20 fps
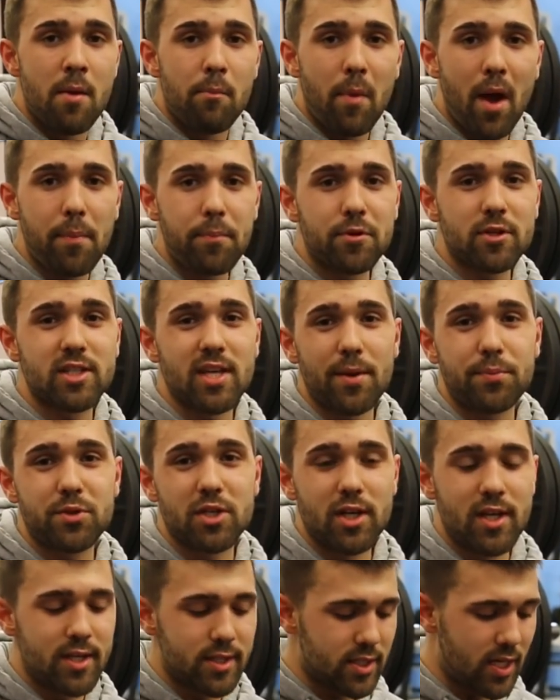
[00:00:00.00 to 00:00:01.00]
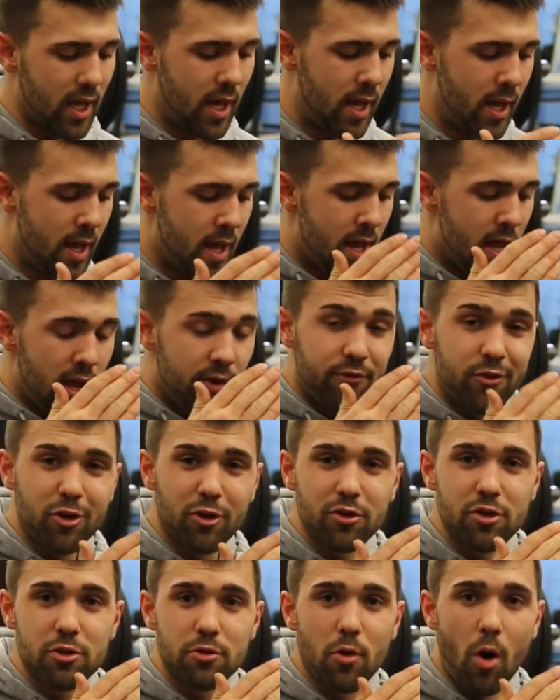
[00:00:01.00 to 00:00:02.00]
my perception is, if you
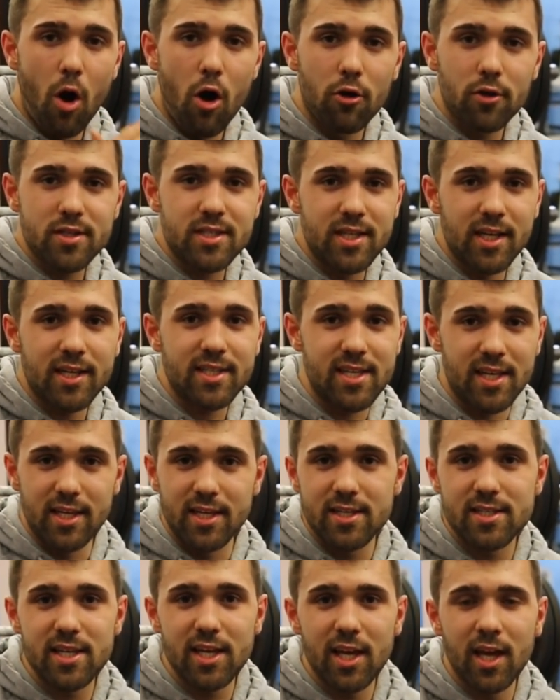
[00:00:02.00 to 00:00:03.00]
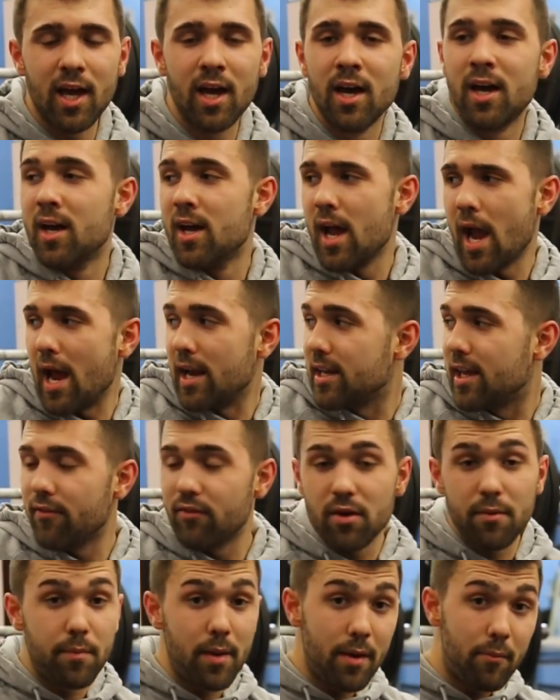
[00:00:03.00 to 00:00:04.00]
can do all six easy and
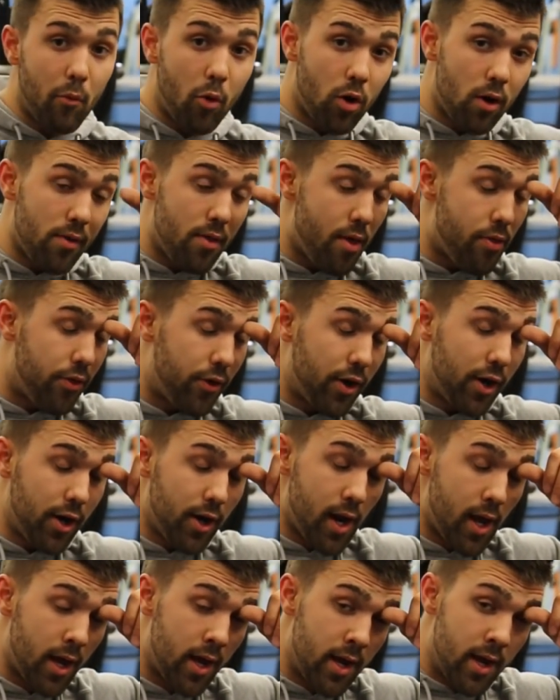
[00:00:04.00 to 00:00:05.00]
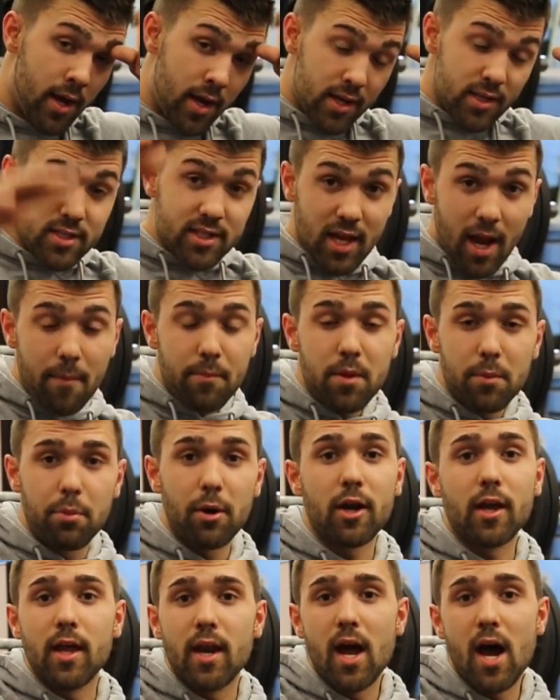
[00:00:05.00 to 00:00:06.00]
give it a bit more on the third, time to
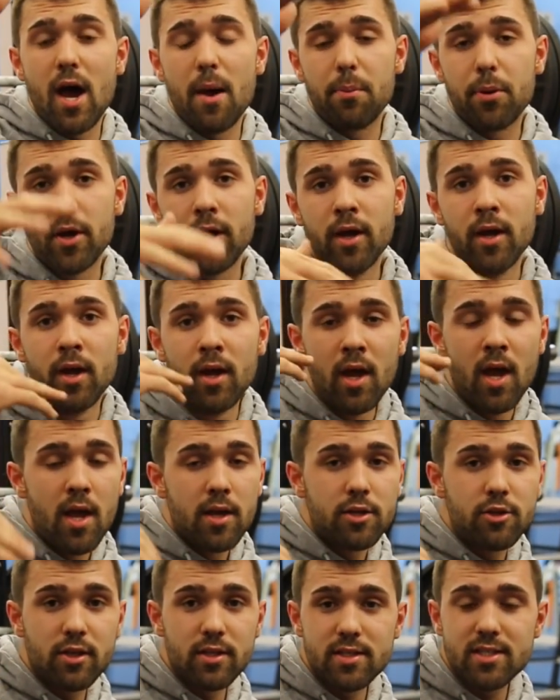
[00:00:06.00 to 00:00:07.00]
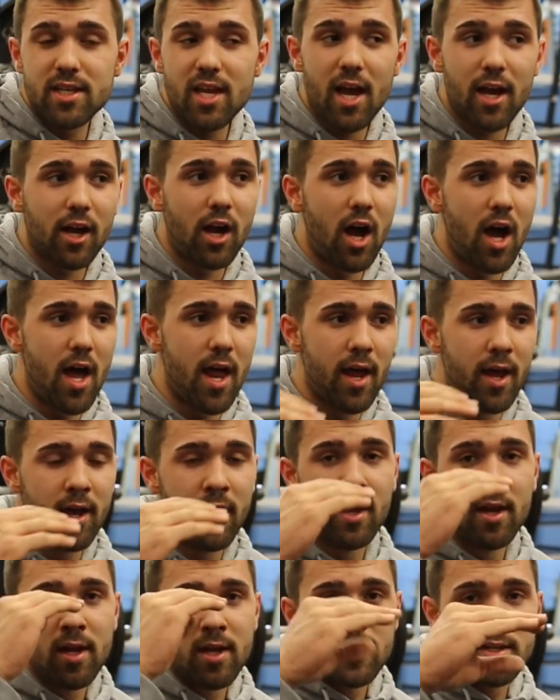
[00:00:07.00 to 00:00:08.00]
bring it up. You can see I
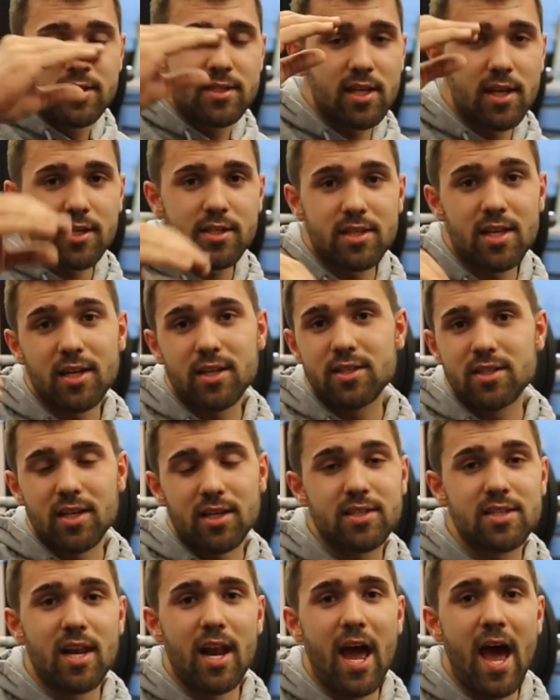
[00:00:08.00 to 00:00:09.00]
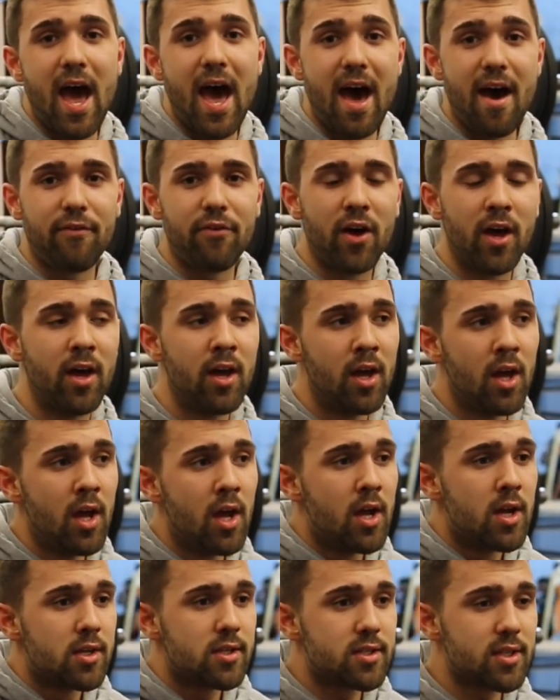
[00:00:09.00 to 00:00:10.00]
got six, six, six and a
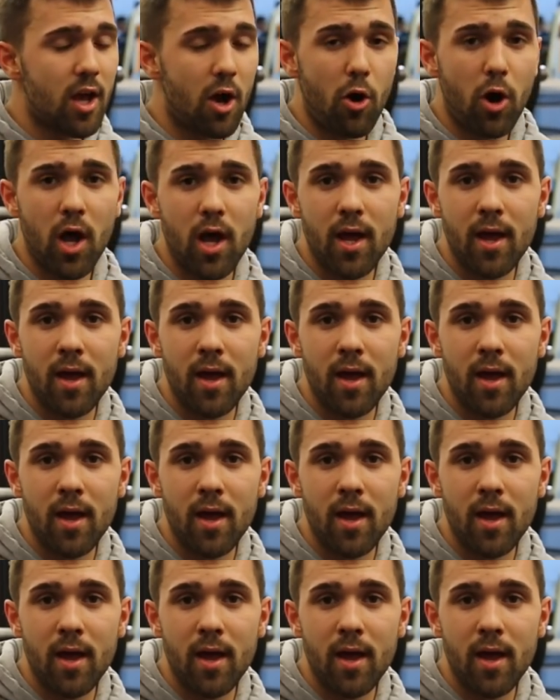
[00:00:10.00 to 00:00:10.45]
half. So